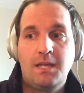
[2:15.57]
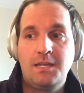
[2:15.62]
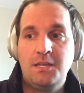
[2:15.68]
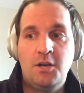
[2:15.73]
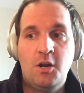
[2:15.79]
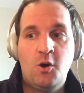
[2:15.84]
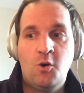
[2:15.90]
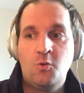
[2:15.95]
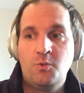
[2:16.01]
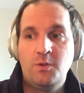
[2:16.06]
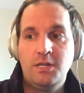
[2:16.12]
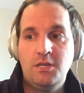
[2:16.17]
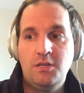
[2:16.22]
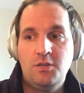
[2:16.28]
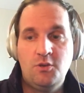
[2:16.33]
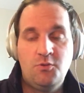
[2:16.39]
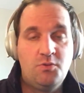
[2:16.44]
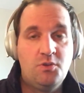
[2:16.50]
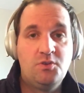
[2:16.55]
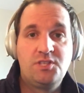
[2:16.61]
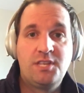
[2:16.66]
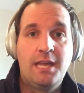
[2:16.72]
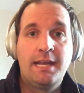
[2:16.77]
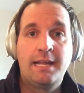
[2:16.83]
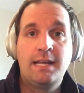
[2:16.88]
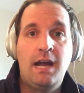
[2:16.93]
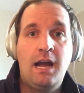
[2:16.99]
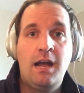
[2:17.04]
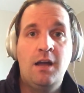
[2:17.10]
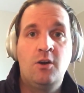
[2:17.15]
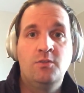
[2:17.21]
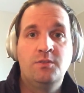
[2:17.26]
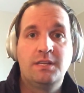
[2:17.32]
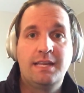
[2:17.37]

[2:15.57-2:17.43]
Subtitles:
You know, you said it, Kyle.